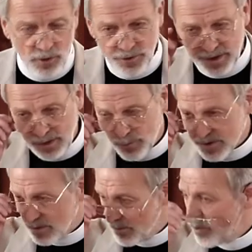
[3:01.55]
know that it
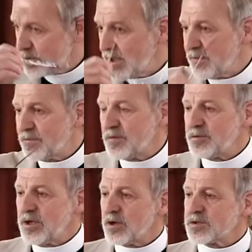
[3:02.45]
was only
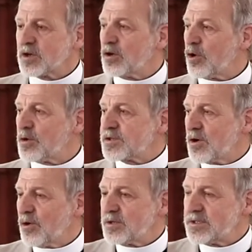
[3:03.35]
50 years ago or
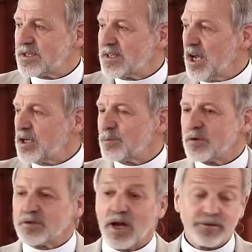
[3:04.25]
so that the kingdom
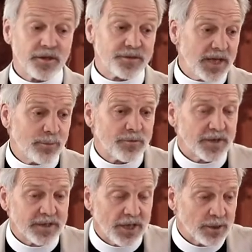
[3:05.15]
of God, the theme of
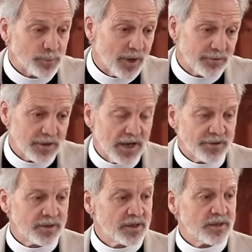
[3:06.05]
the kingdom of
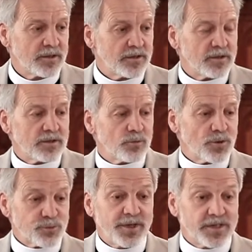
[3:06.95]
God,
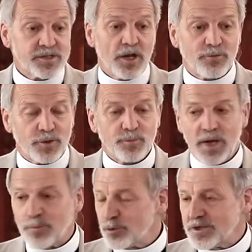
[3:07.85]
was rediscovered
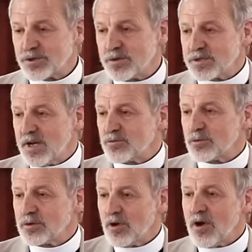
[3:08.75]
by preachers
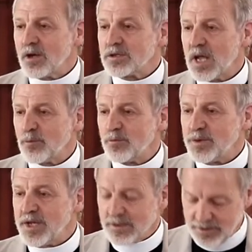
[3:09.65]
after a long time
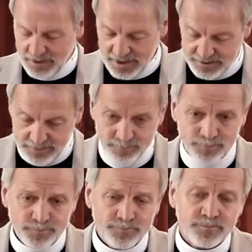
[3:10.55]
of being neglected.
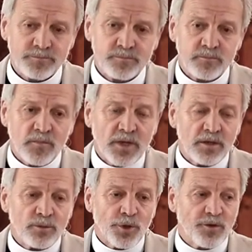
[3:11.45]

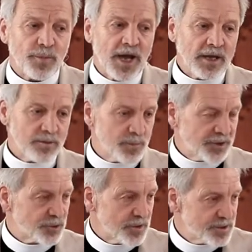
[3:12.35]
One of my
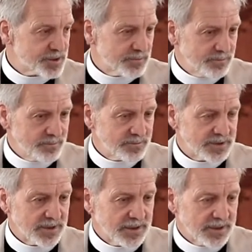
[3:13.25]
mentors,
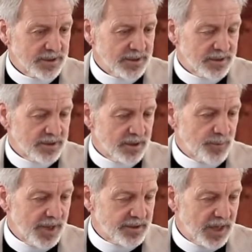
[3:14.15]
a
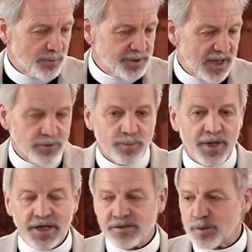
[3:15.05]
man named David
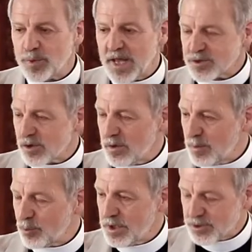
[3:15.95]
Maines, a pastor
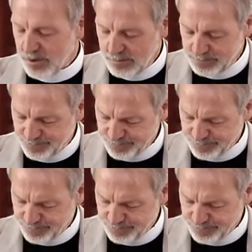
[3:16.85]
and preacher,